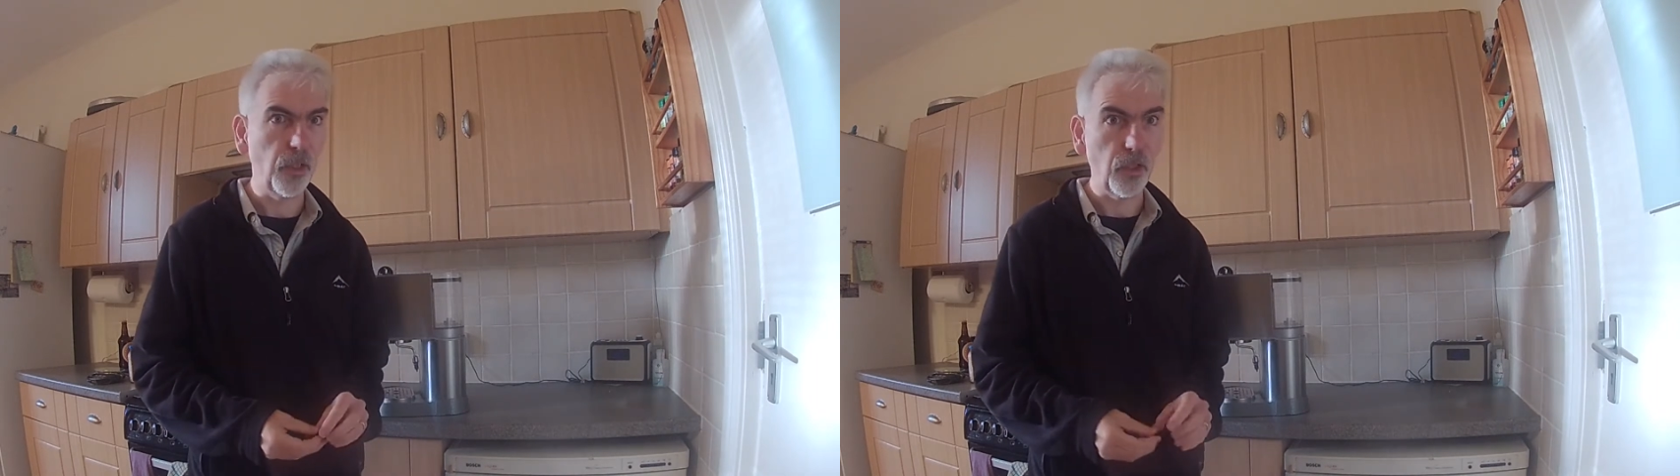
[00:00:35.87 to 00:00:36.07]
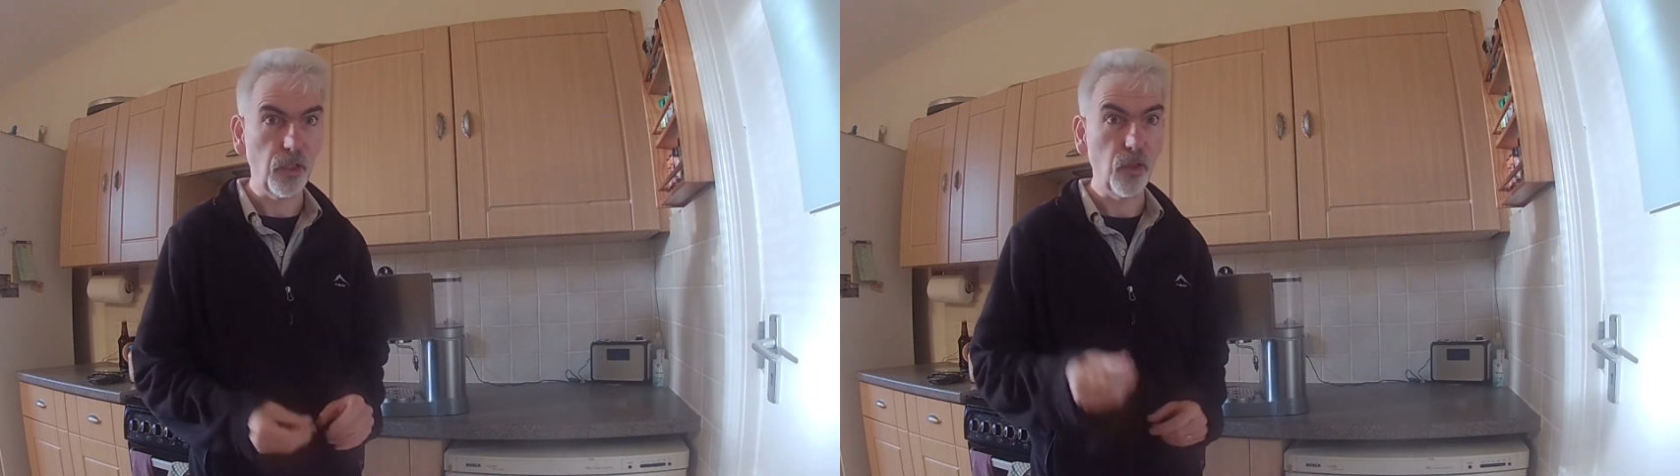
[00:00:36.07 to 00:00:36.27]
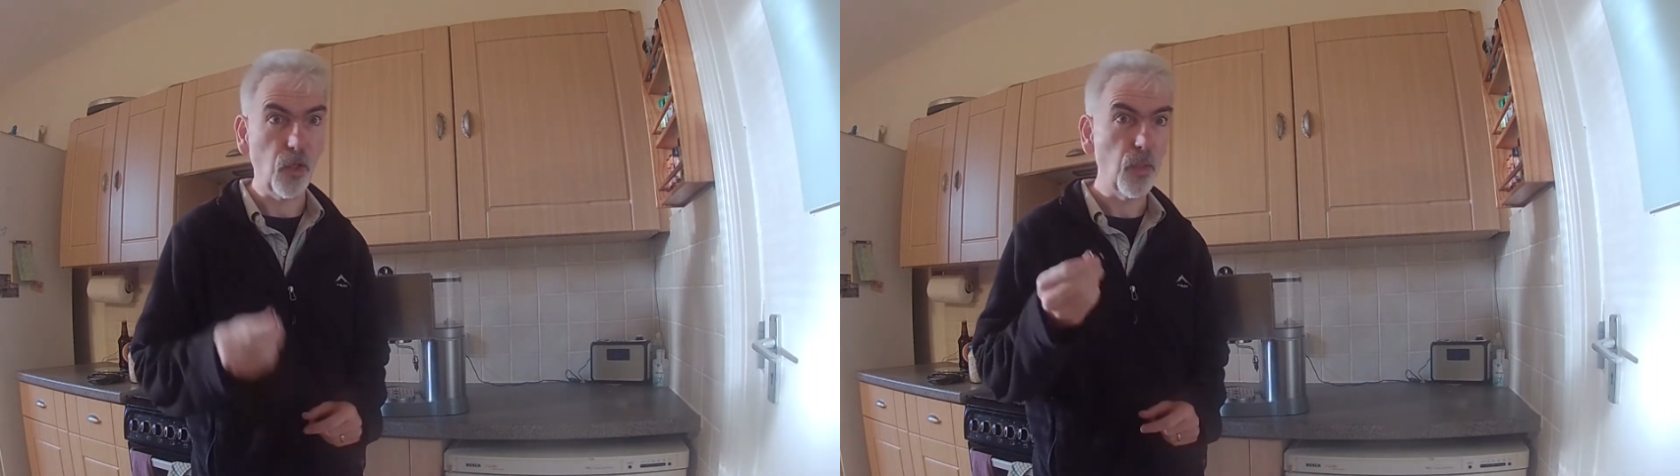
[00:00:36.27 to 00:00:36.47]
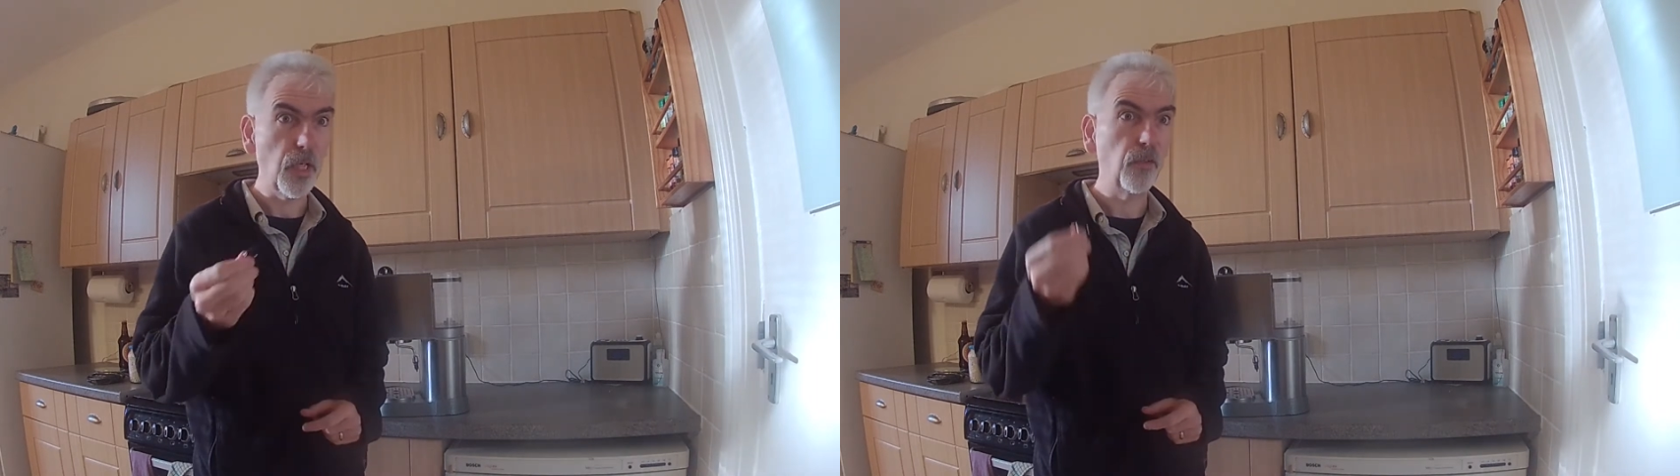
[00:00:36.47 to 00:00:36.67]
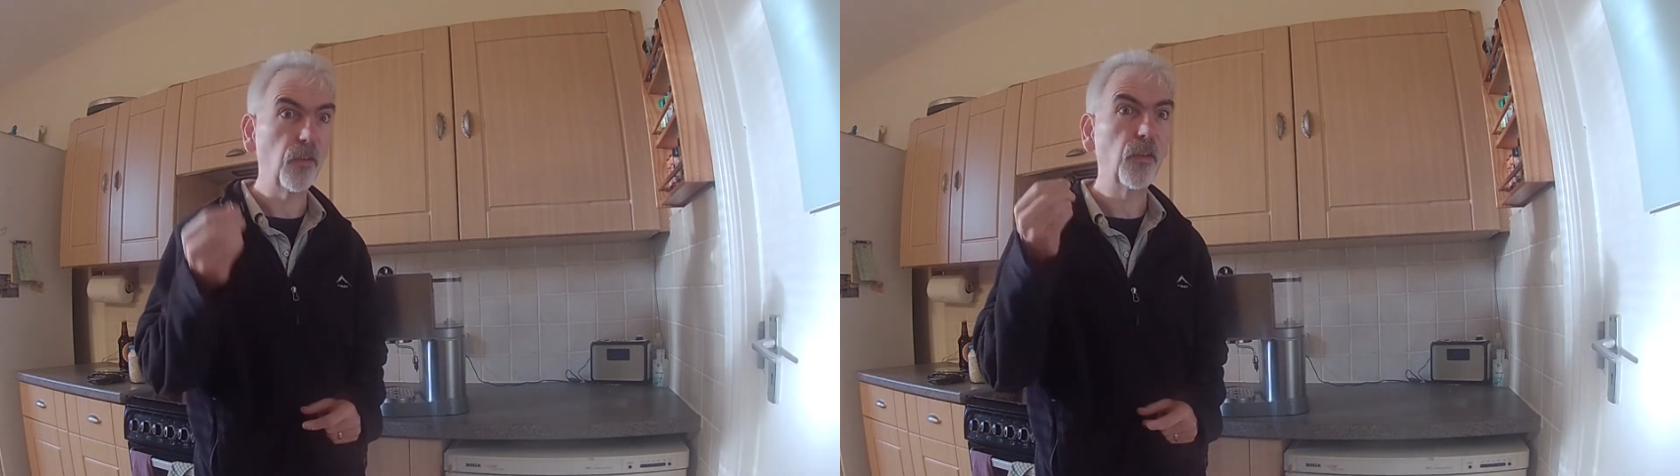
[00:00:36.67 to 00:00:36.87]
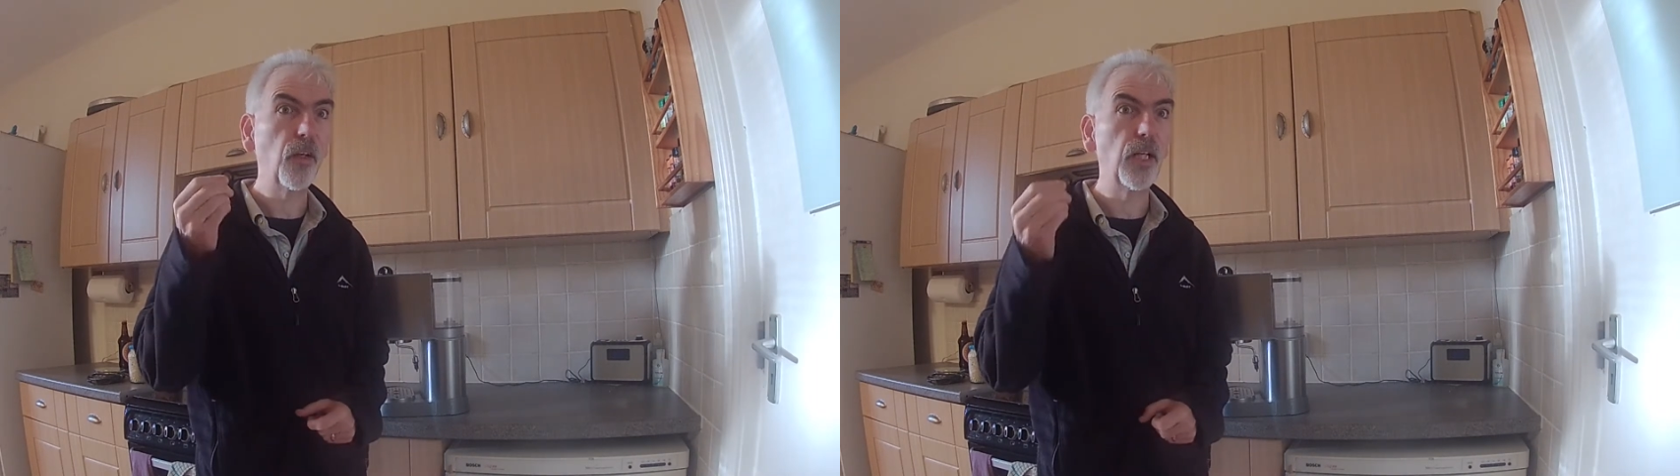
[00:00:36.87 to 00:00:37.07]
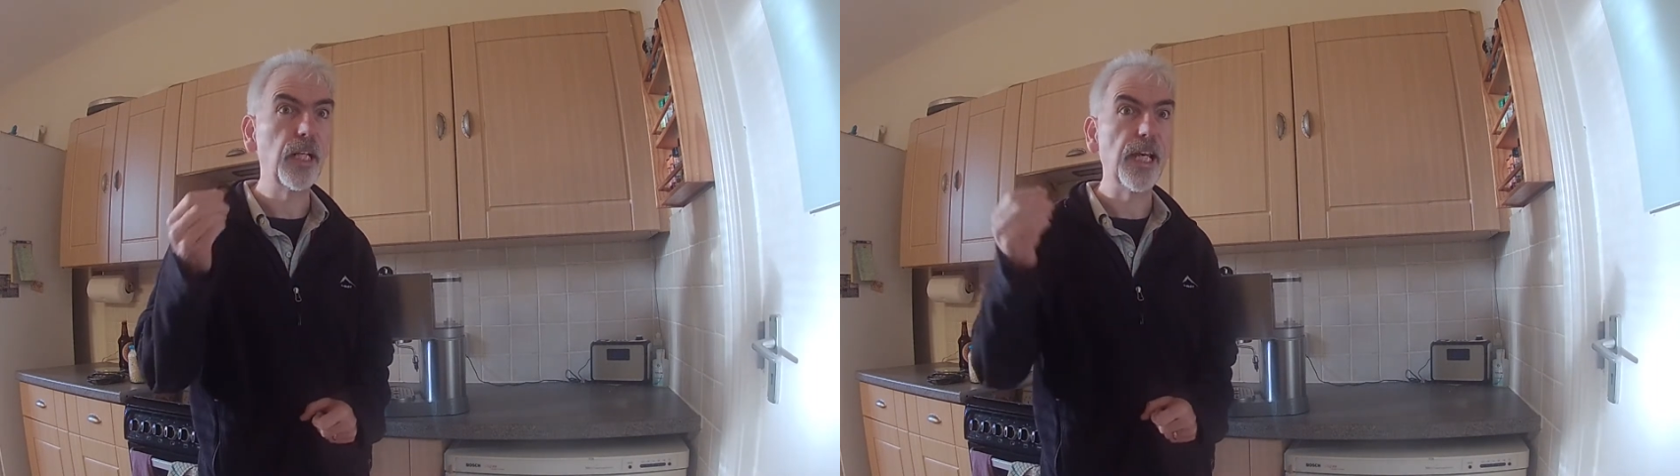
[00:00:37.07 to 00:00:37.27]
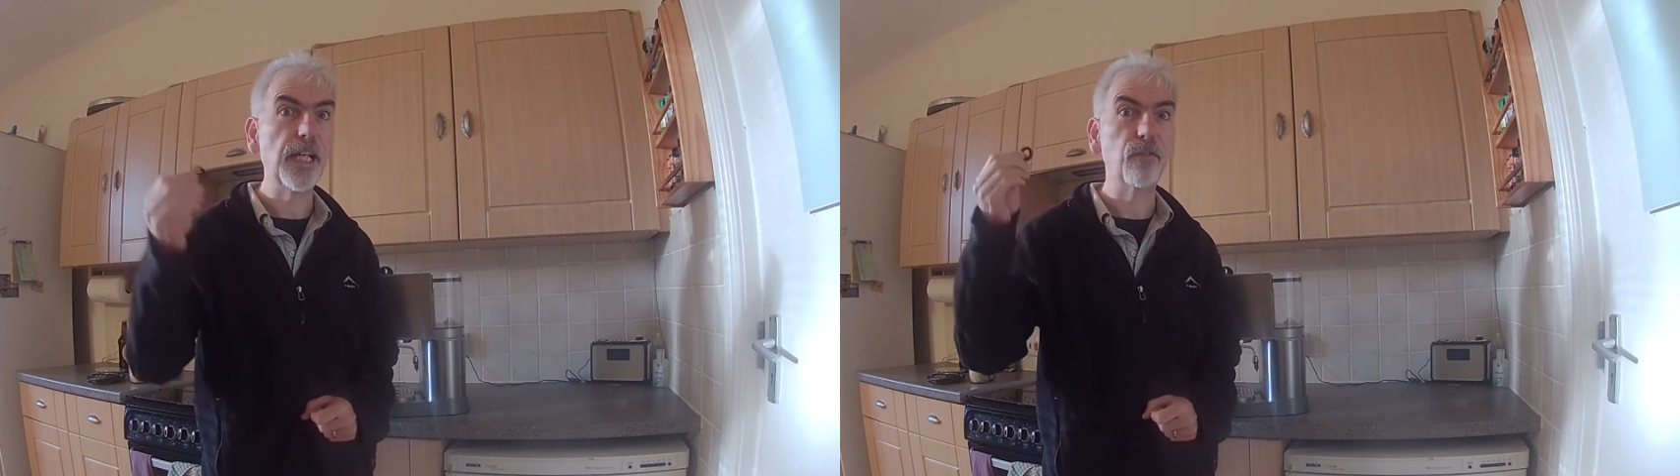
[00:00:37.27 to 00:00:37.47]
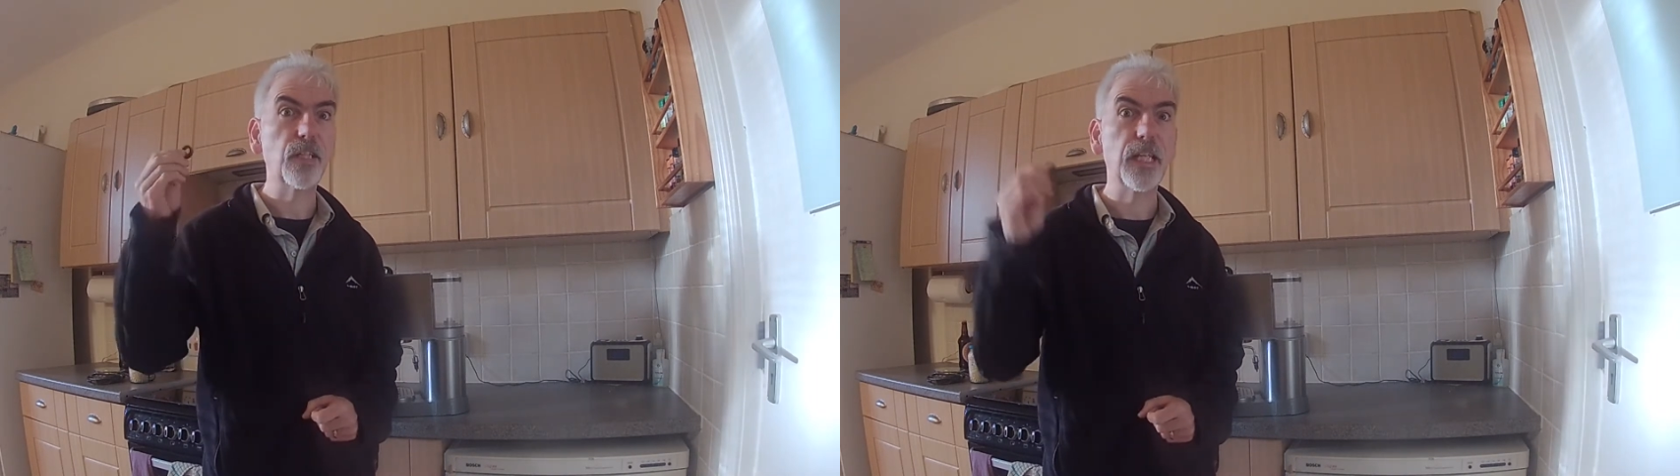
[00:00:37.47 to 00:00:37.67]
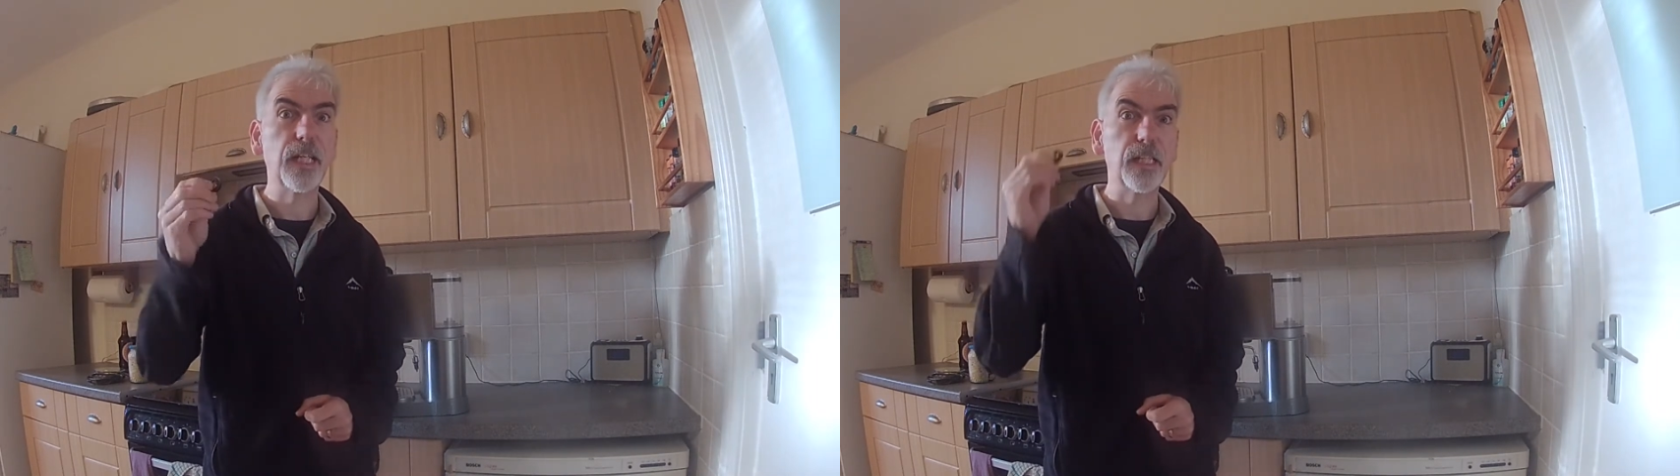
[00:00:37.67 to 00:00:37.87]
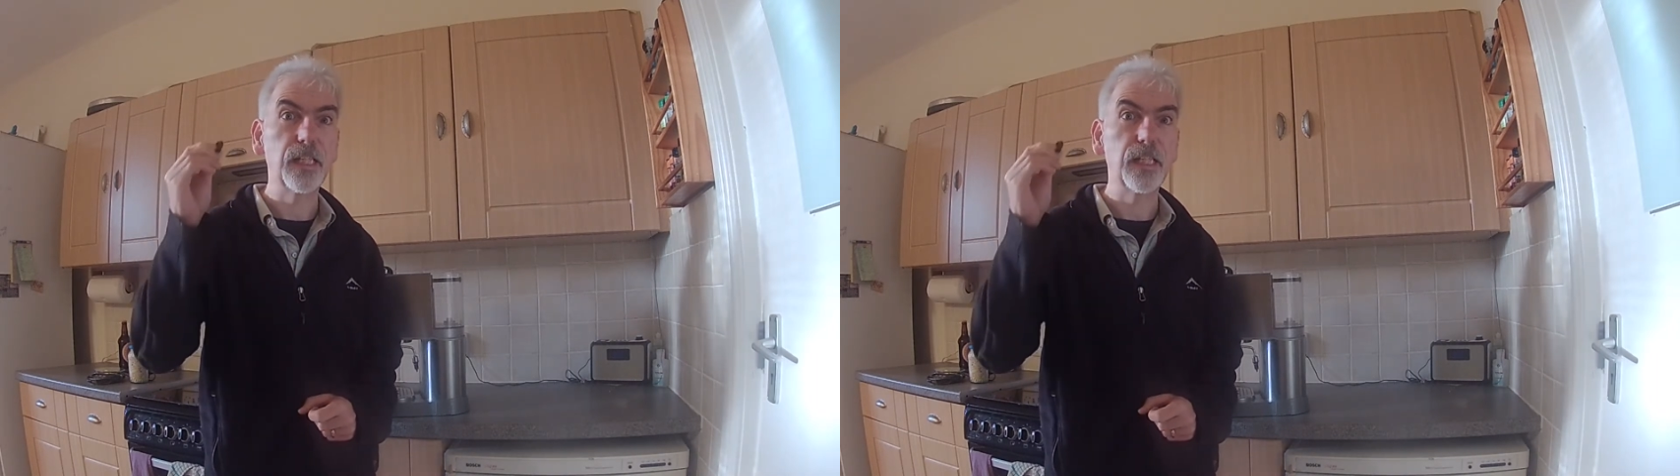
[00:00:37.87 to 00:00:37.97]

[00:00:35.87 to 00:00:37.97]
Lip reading: You don't necessarily have to get